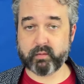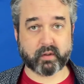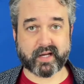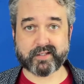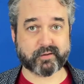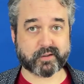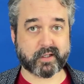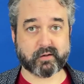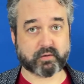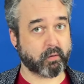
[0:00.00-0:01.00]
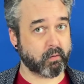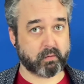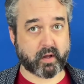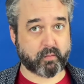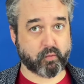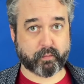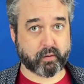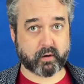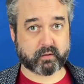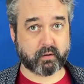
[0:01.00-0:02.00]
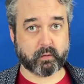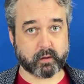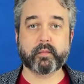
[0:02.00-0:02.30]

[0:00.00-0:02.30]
but as you'll see, there's a whole lot more perks to it.